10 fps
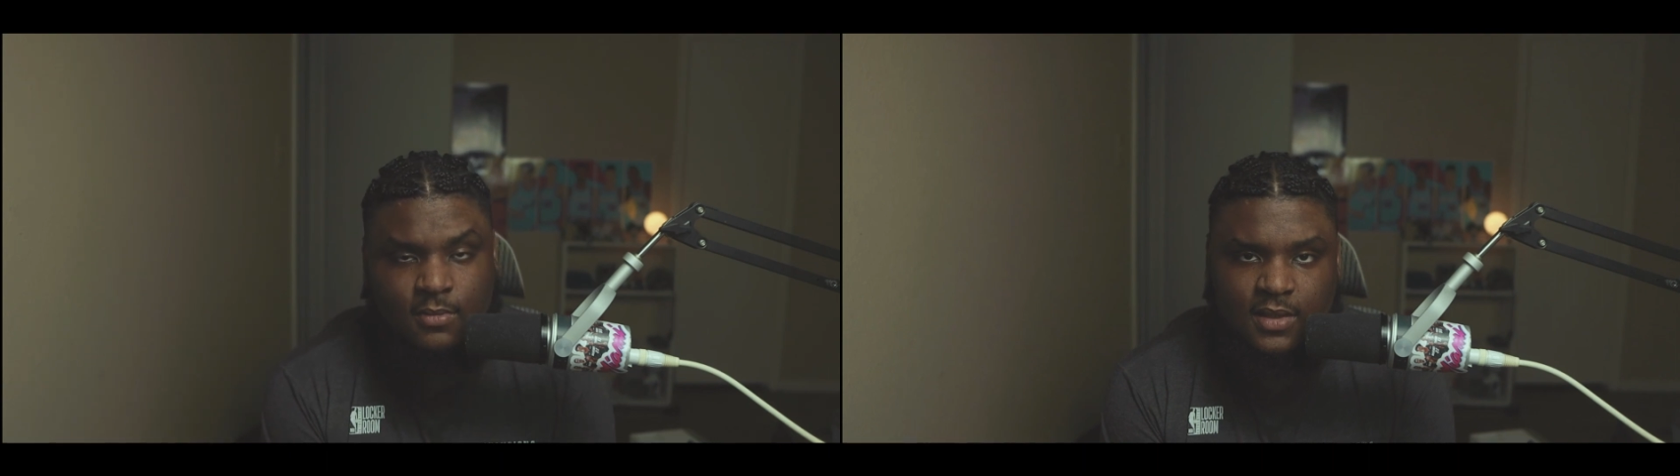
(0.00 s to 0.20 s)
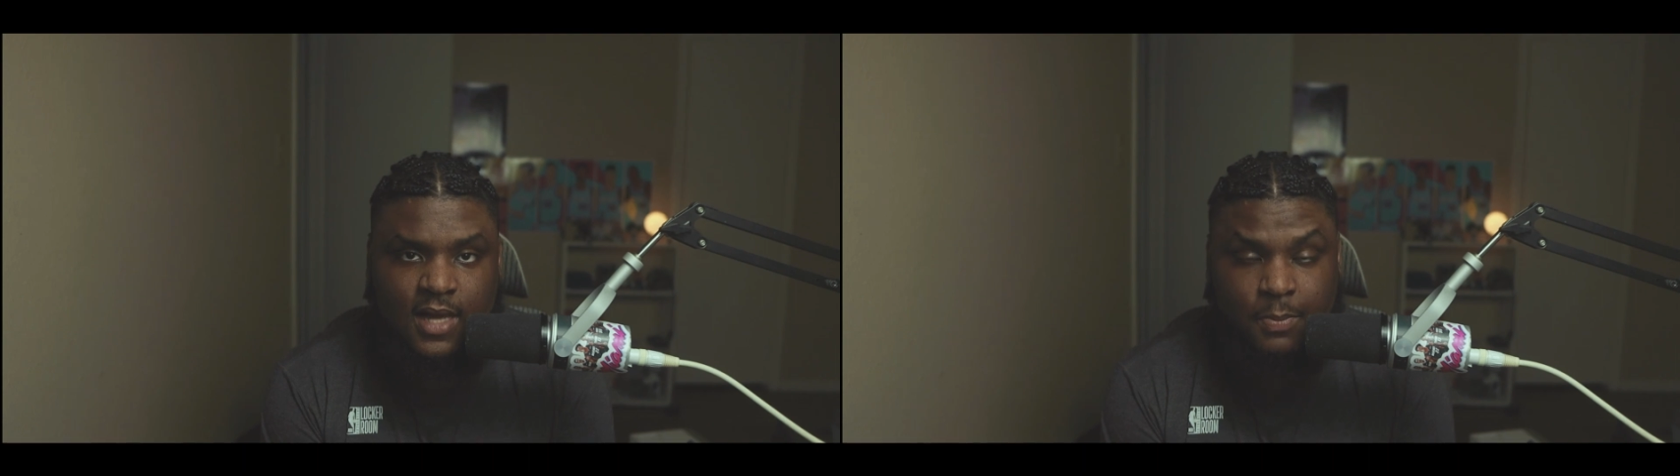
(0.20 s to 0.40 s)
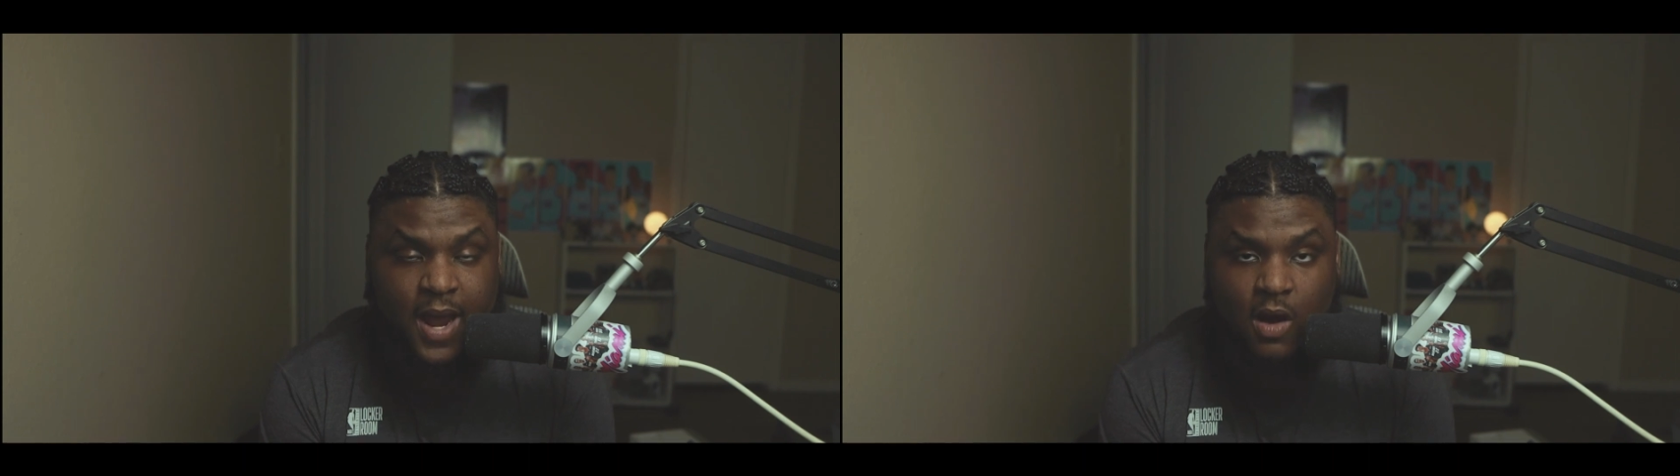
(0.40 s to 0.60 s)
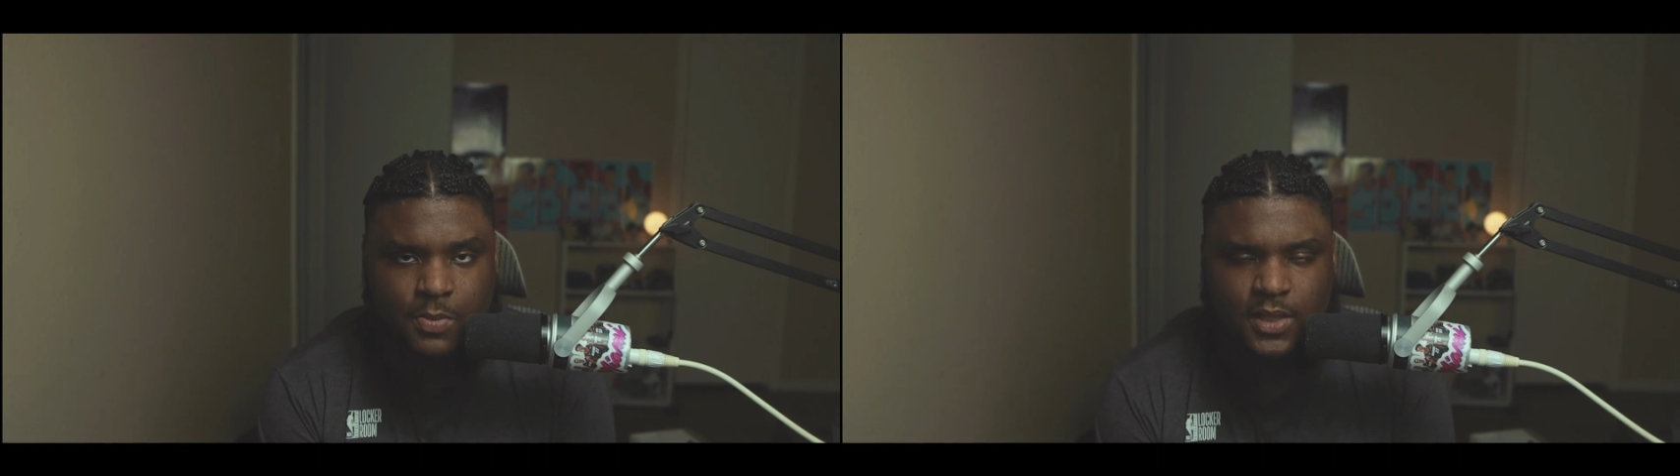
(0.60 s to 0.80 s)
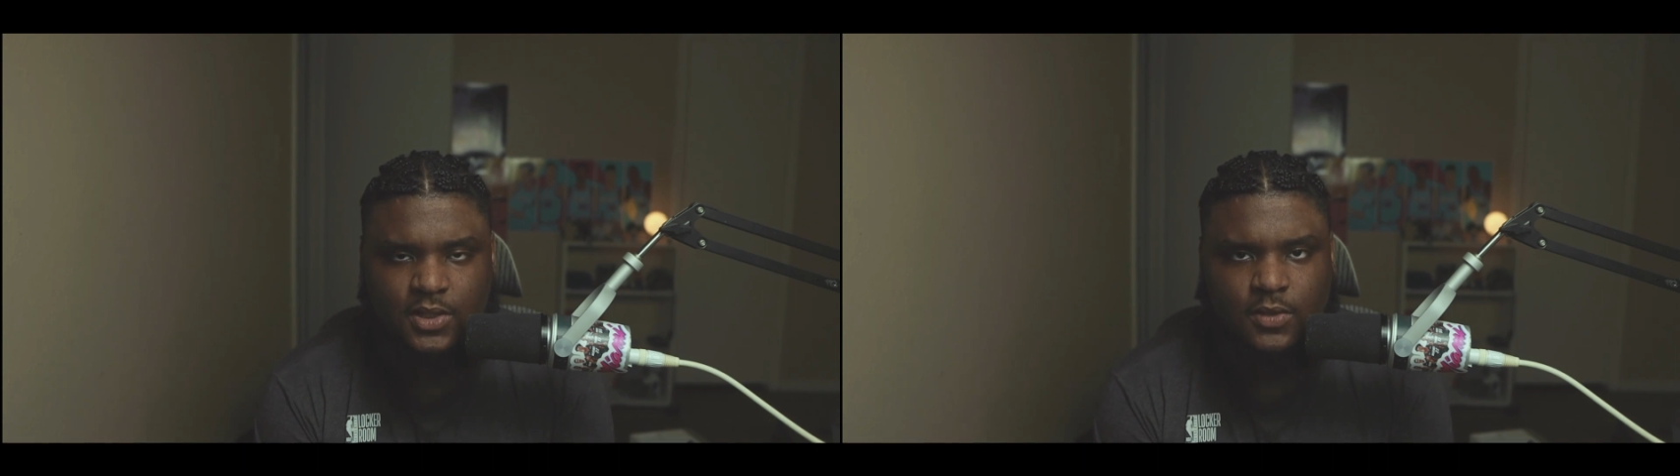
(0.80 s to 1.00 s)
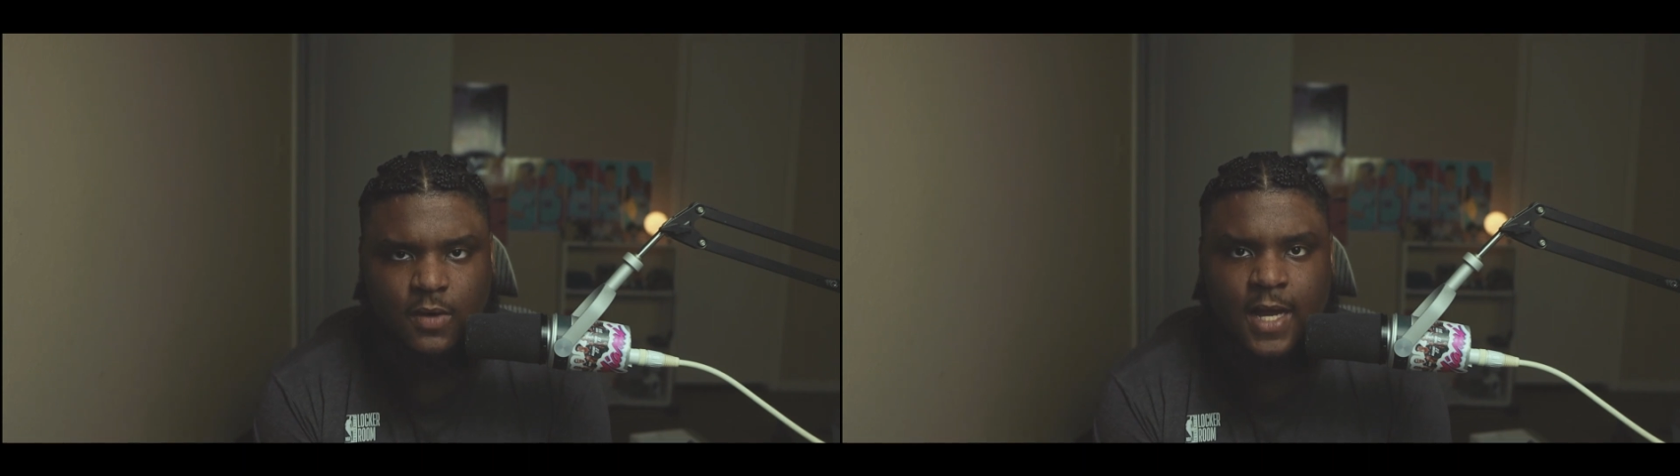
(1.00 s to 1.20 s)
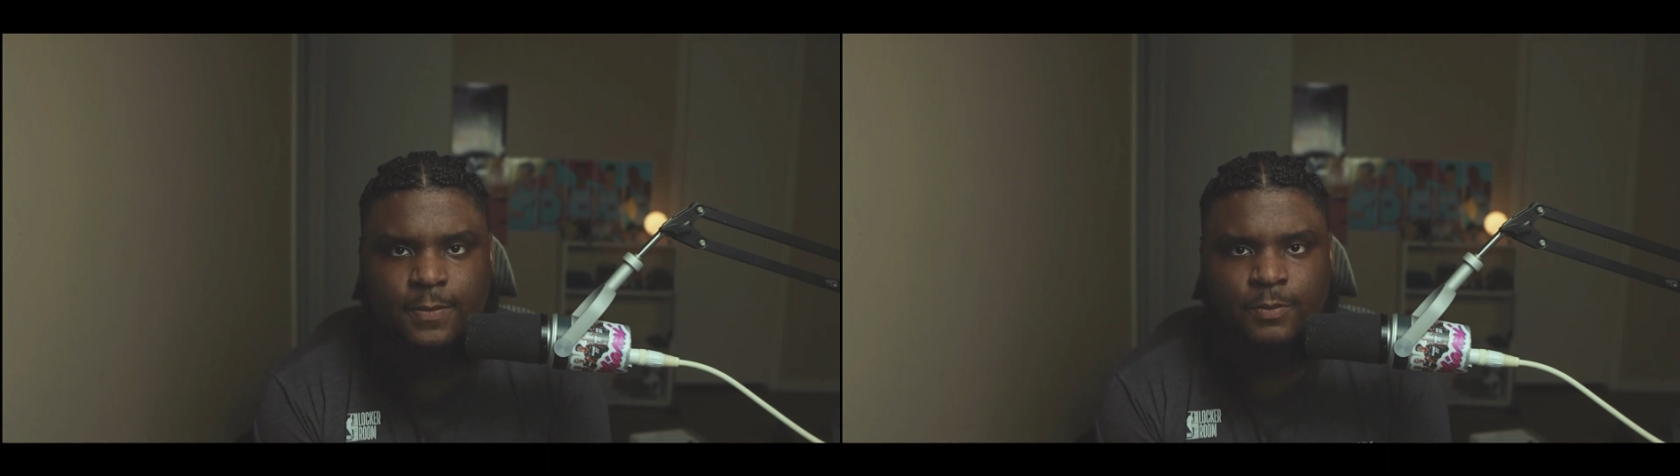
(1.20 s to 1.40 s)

he's not a power puncher, right?